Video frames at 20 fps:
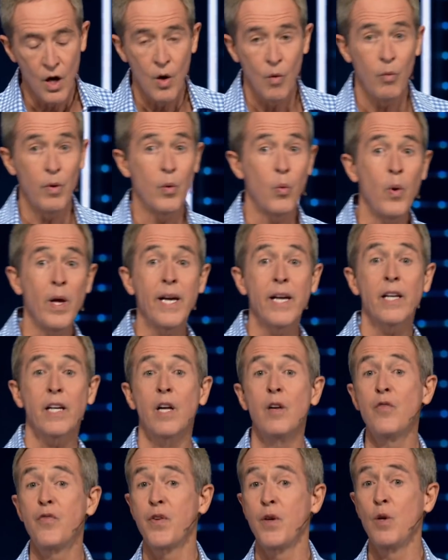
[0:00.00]
when we get
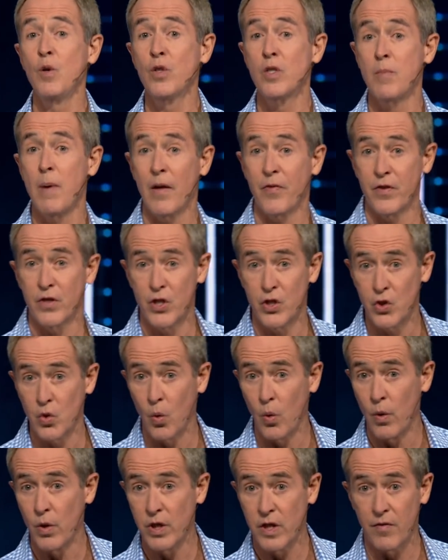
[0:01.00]
confused about the
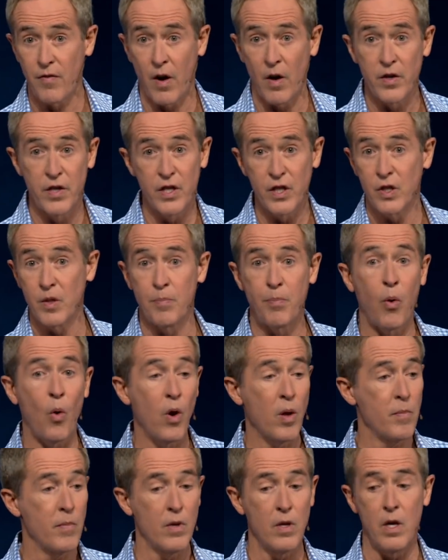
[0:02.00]
source of our
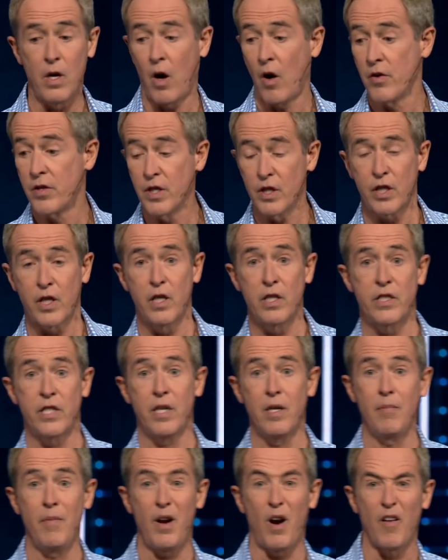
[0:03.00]
disappointment, our
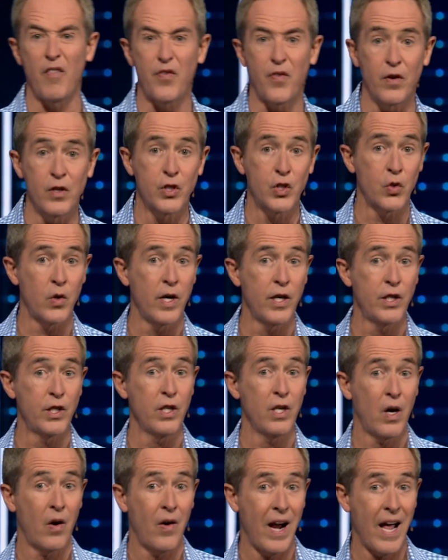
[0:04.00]
discontentment, our
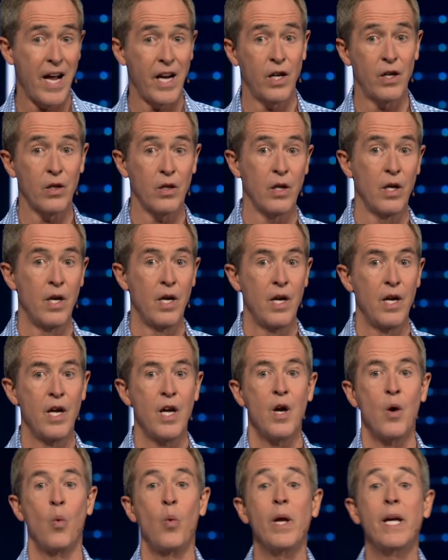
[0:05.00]
frustration, our anger,
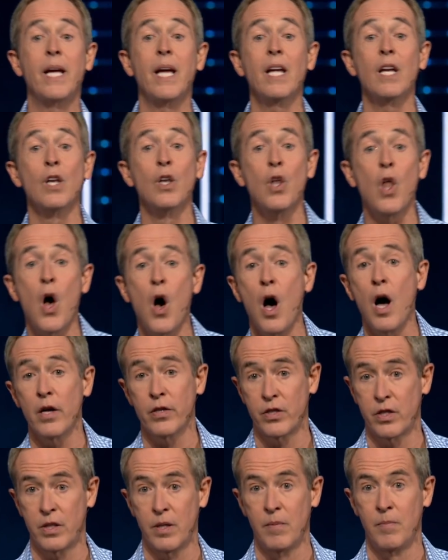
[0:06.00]
we get
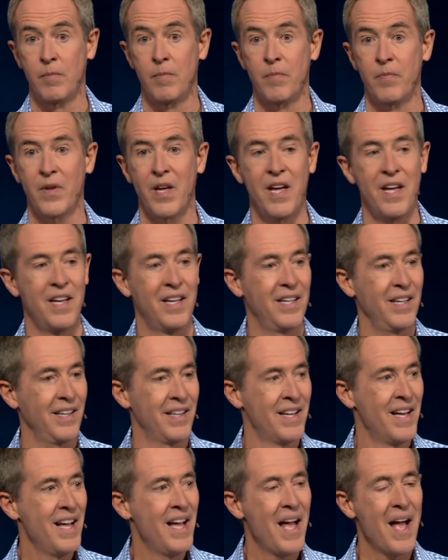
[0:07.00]
lost.
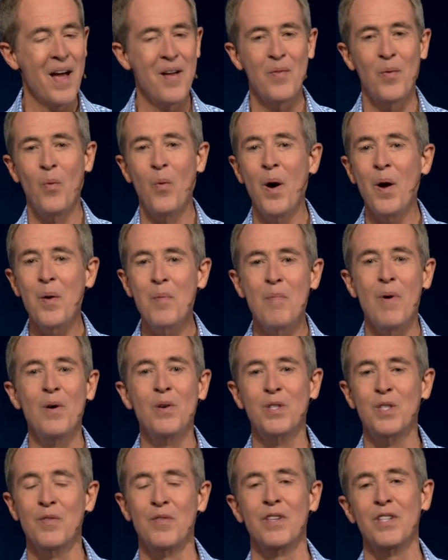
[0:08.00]
And what do
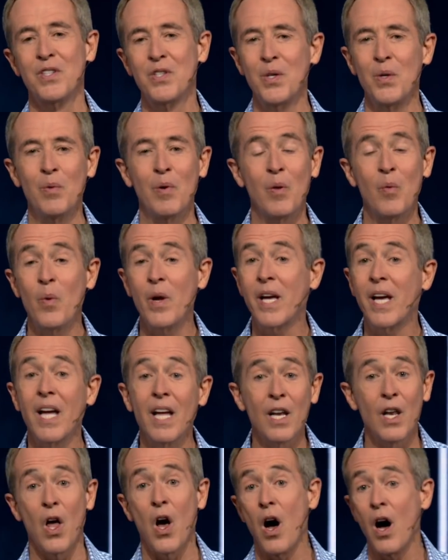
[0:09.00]
most of us do when we
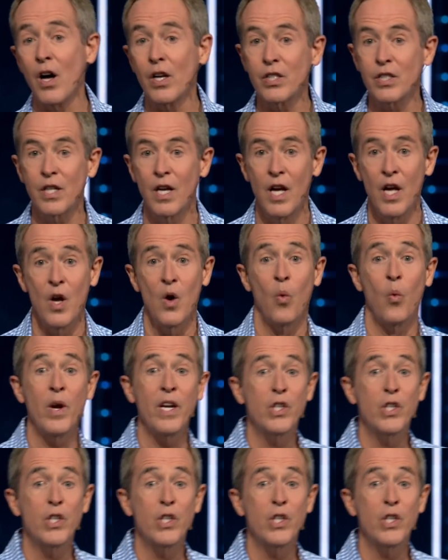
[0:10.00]
get lost? We